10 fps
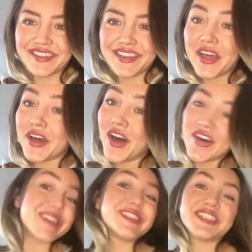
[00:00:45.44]

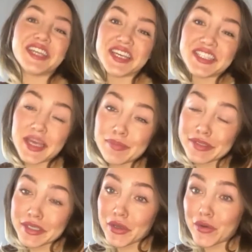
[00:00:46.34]
On today's
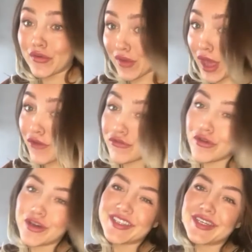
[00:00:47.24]
episode of How
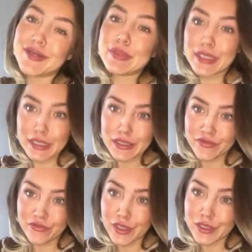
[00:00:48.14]
Fucked Up is
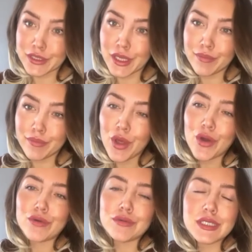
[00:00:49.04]
Fucked Up,
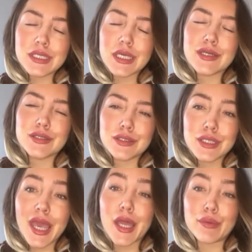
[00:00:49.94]
we take a
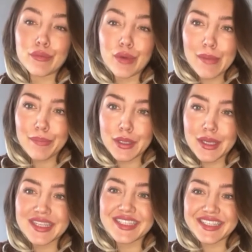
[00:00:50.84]
look at
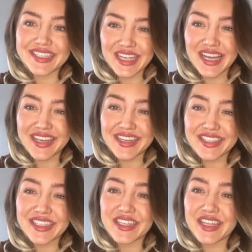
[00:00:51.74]
weapon
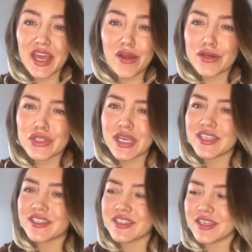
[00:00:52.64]
designs that are
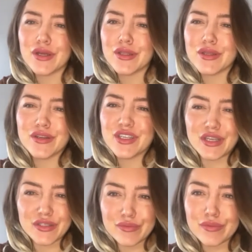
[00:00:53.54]
just, they're
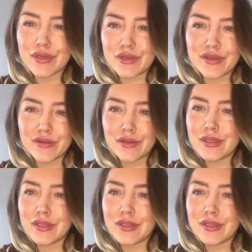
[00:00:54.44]
just really,